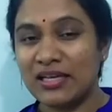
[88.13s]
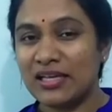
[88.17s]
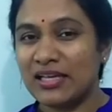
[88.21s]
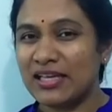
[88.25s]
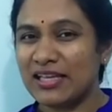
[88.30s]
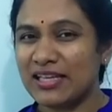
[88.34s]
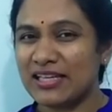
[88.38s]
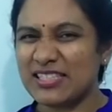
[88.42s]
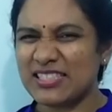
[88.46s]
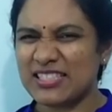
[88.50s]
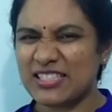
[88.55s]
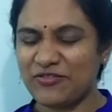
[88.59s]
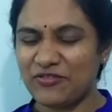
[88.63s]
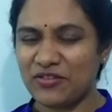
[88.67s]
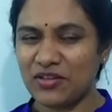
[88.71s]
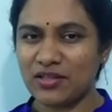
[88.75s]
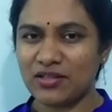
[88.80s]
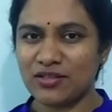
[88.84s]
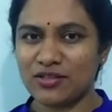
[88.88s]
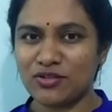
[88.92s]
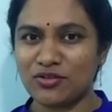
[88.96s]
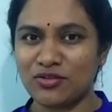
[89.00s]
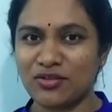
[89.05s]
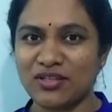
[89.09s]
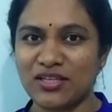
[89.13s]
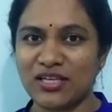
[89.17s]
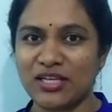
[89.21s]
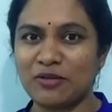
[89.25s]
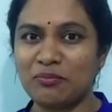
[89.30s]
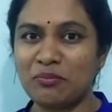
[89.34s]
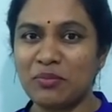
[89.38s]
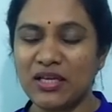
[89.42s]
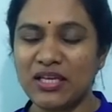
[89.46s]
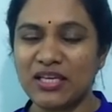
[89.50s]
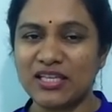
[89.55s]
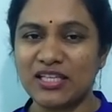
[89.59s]
It is difficult to correct
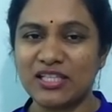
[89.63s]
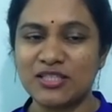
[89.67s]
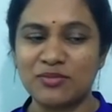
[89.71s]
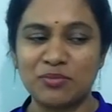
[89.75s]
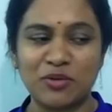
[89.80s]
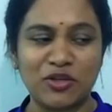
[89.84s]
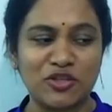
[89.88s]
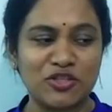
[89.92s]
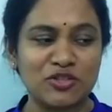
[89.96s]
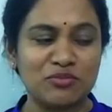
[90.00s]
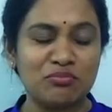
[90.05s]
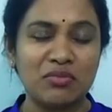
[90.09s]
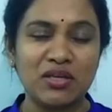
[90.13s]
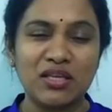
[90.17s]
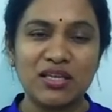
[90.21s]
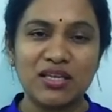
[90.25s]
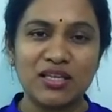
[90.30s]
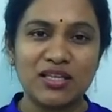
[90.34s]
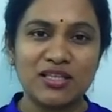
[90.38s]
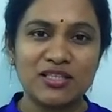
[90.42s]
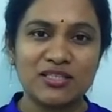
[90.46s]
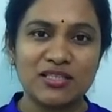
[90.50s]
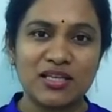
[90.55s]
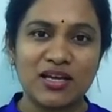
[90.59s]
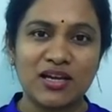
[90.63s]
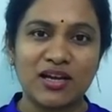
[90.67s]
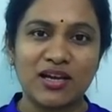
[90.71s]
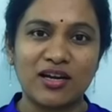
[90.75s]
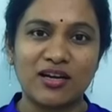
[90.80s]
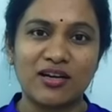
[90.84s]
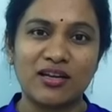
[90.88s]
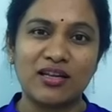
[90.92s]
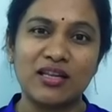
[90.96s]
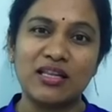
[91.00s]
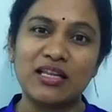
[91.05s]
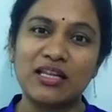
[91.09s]
meanings because meanings
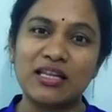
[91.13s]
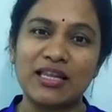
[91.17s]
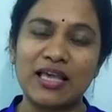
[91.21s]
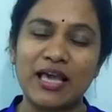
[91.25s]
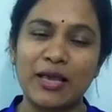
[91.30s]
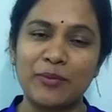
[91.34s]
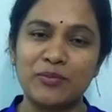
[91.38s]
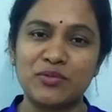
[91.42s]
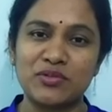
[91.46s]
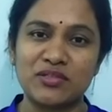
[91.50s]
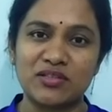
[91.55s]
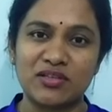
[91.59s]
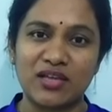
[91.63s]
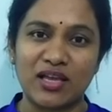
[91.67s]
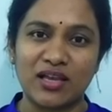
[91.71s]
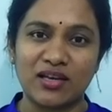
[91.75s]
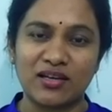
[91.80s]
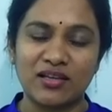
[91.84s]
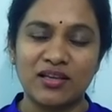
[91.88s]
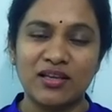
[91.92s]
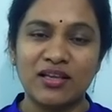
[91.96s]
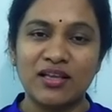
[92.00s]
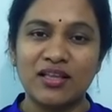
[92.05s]
are a little abstract.